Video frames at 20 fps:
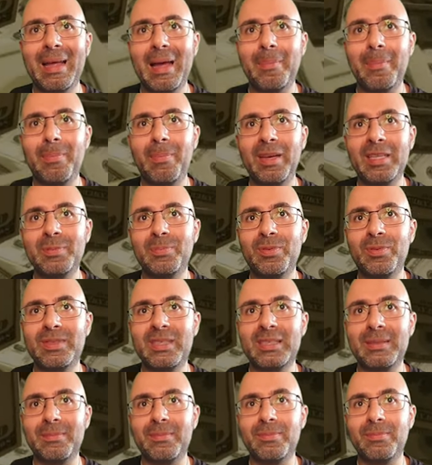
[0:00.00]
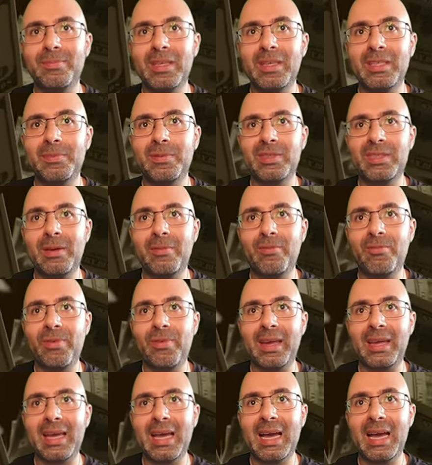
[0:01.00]
let's put some
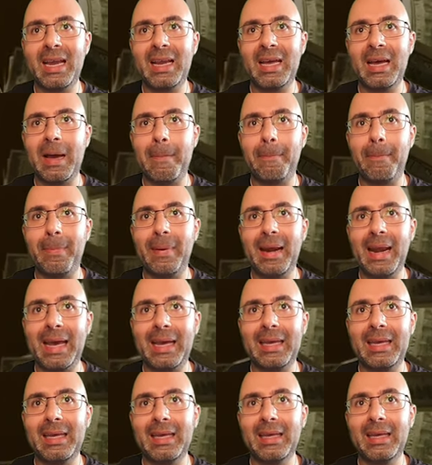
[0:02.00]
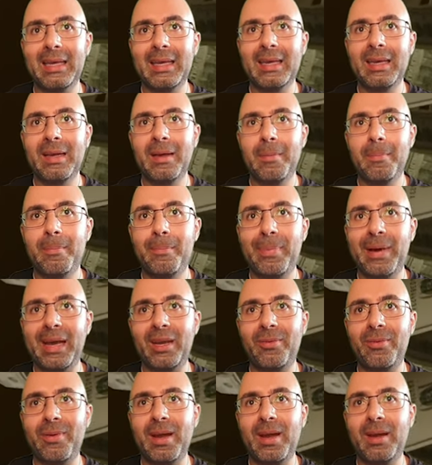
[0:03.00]
red color and black
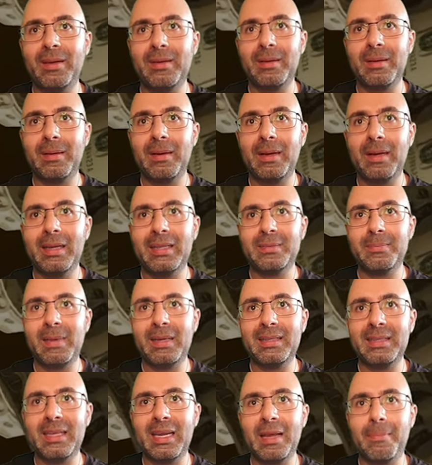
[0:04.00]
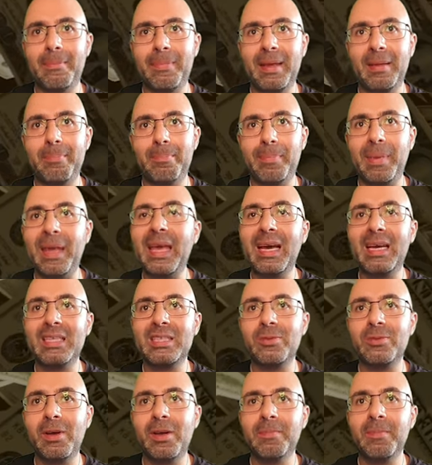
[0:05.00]
background. Let's make that a bit bigger
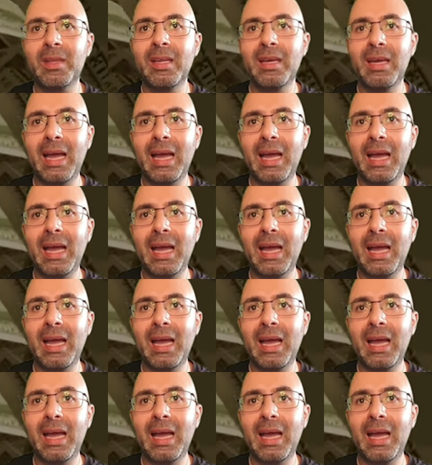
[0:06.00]
as well.